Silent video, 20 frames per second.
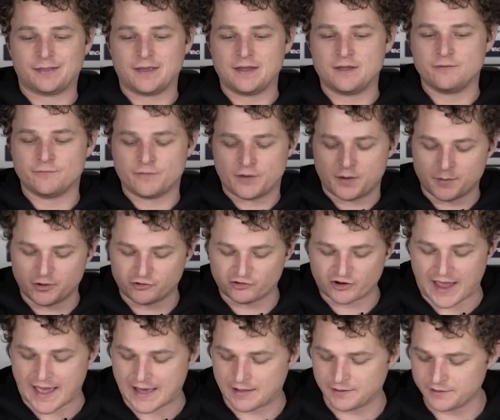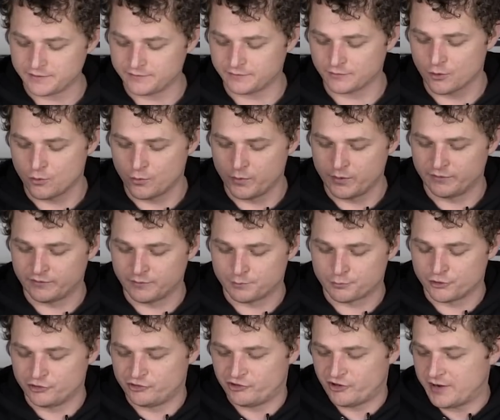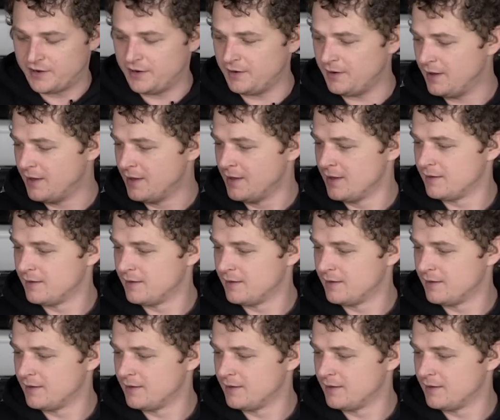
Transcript: Thank you very much, Alex, always appreciated.